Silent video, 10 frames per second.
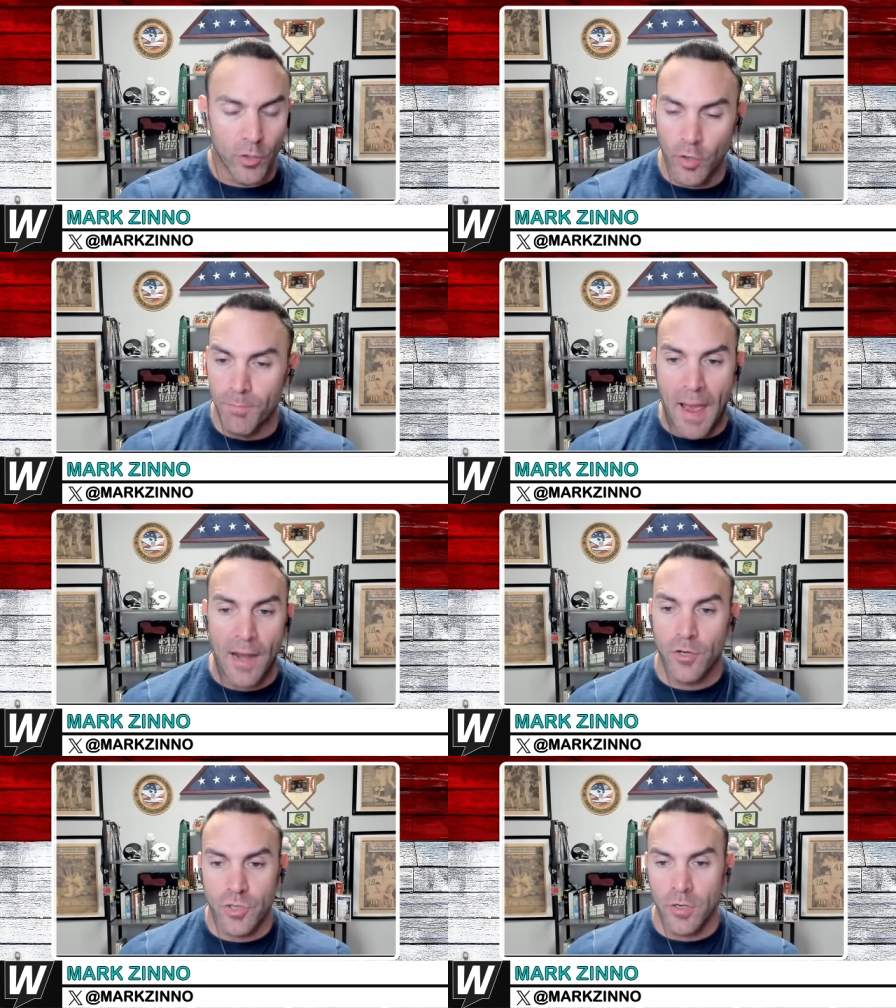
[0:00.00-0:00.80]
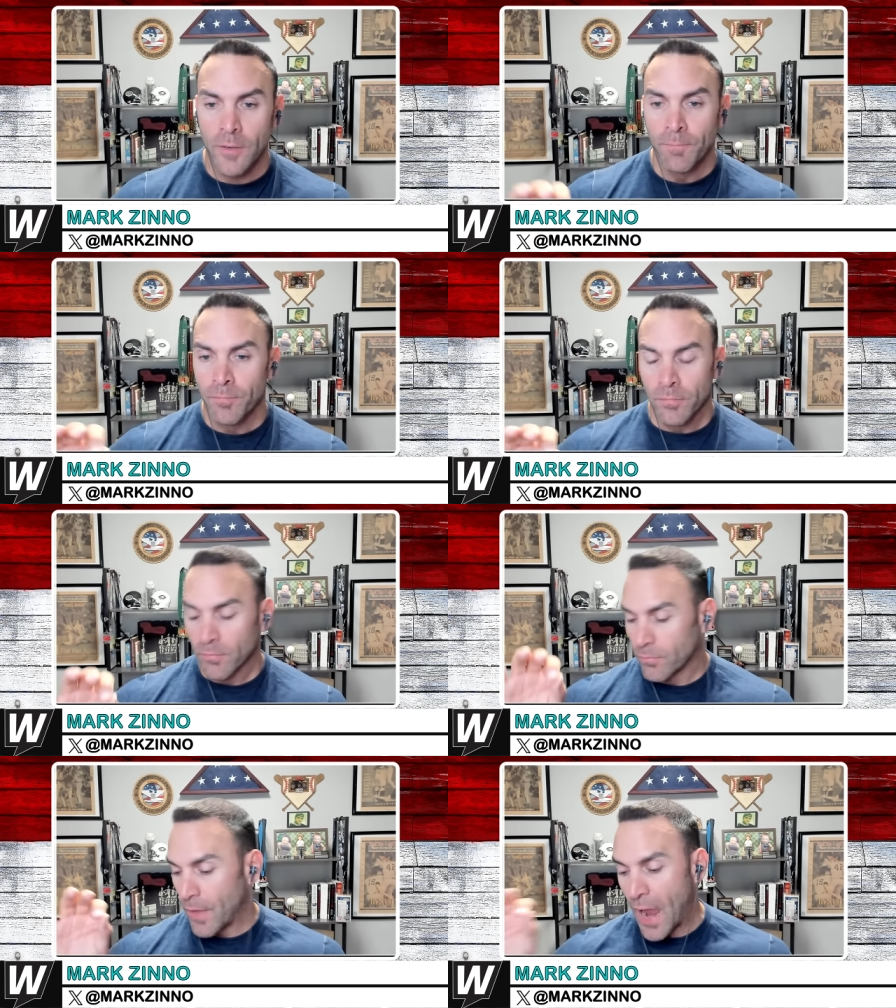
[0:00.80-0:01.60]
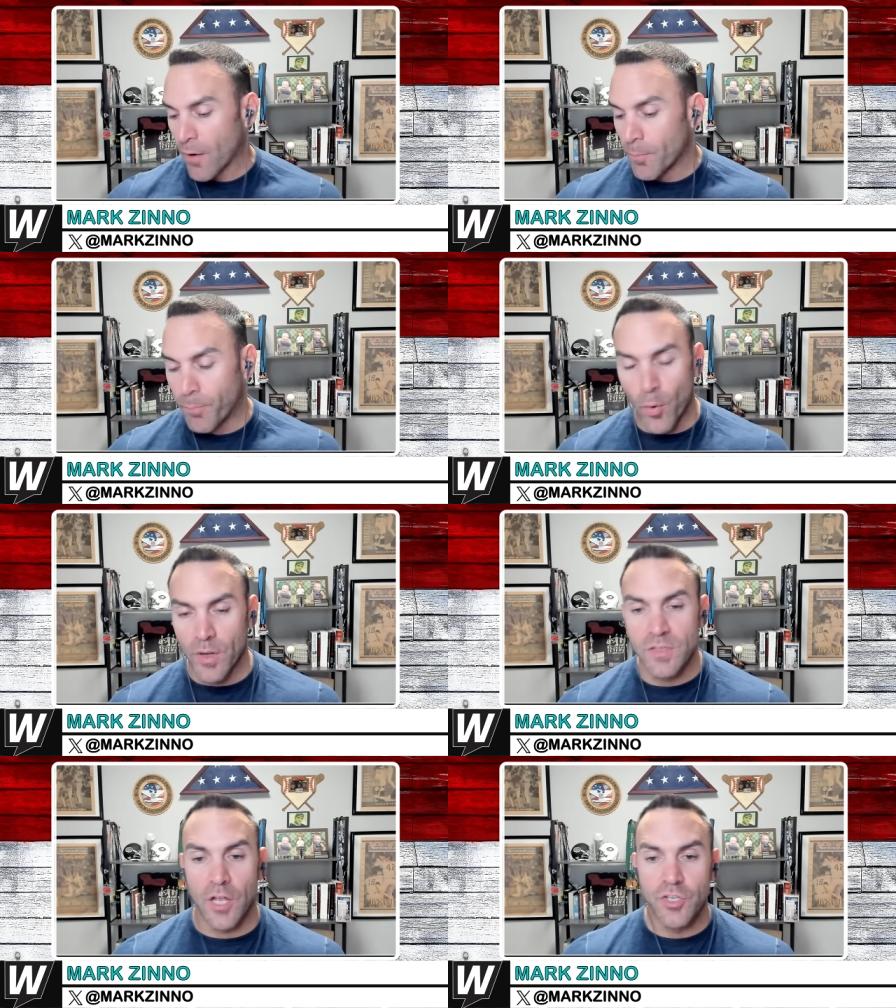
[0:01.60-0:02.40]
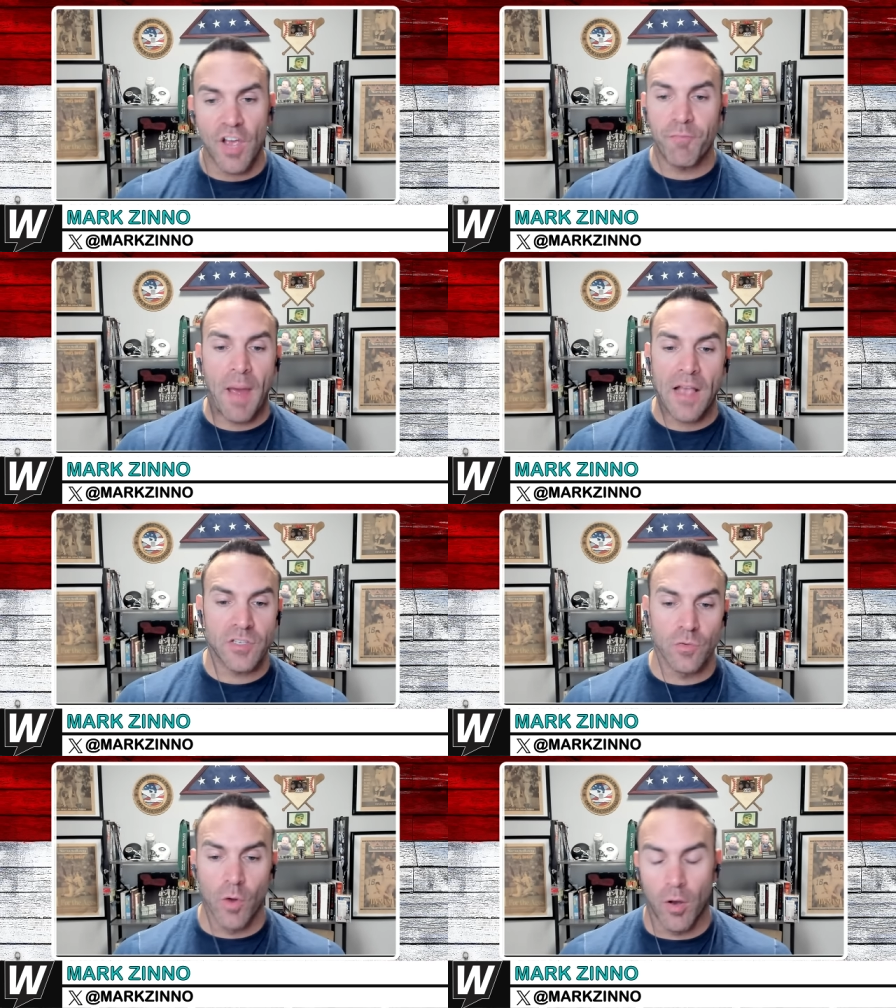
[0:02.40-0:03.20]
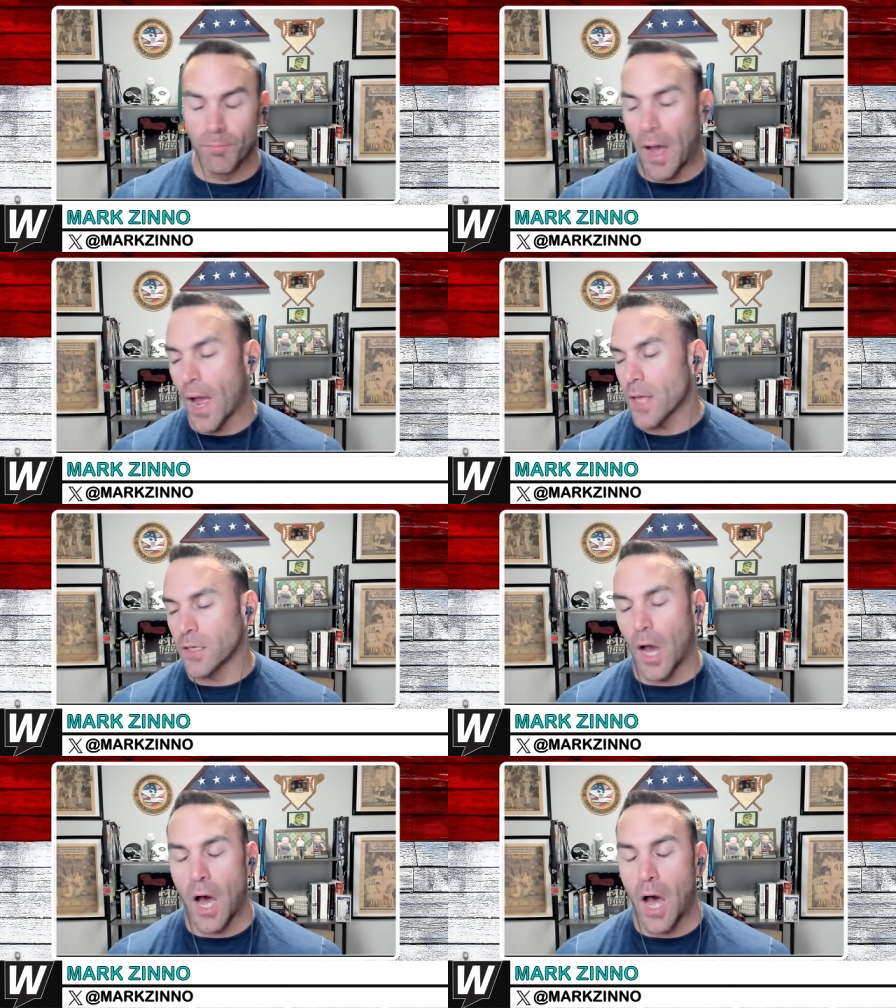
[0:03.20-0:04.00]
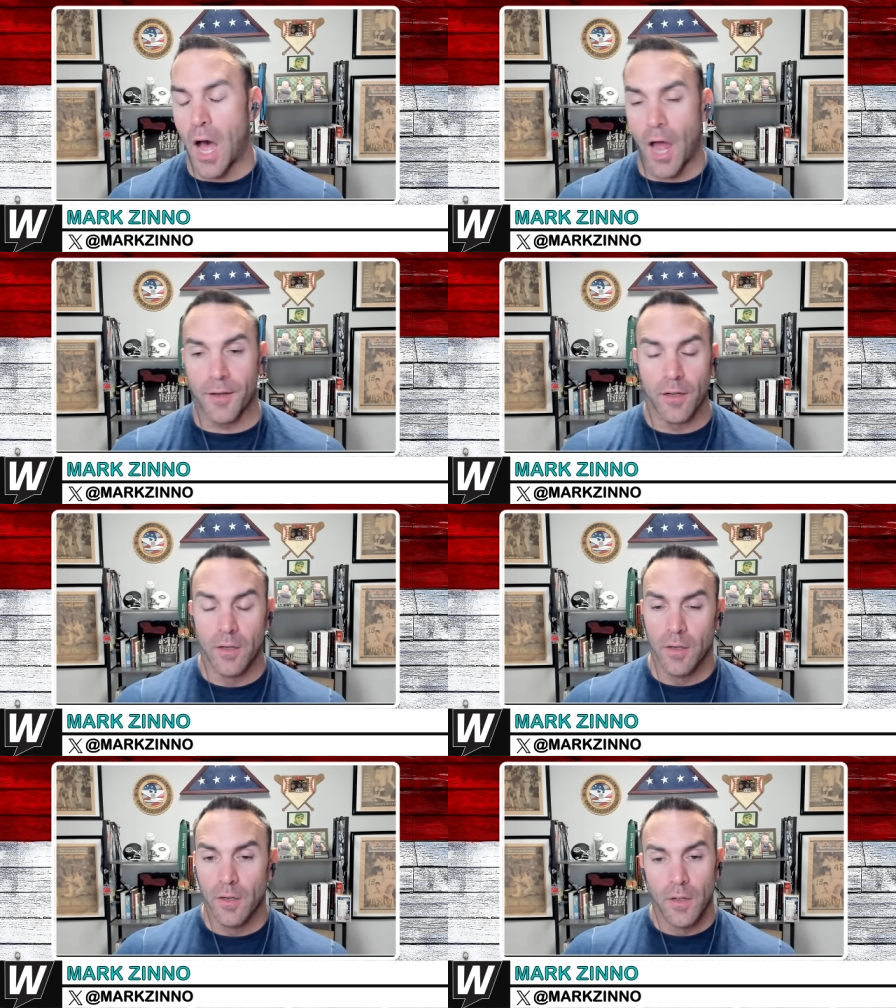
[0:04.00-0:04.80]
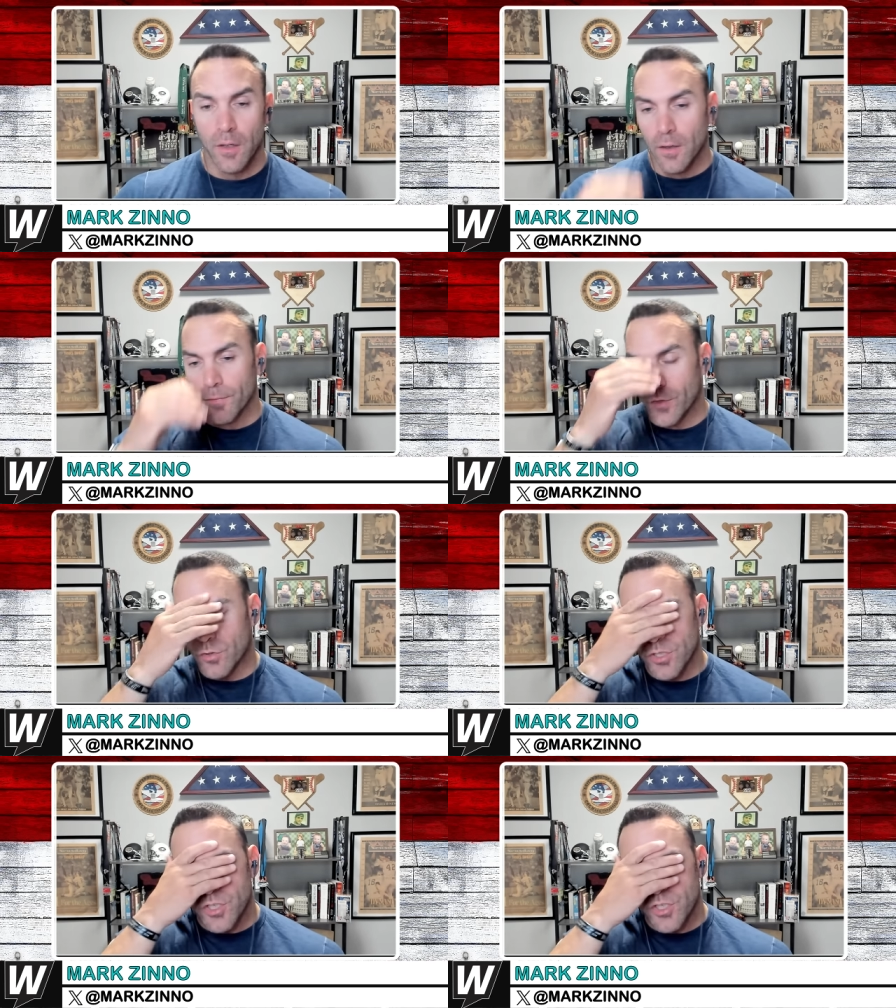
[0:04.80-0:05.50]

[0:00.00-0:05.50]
a good manager Aaron Boone is that Jeff Passan wrote. My God. You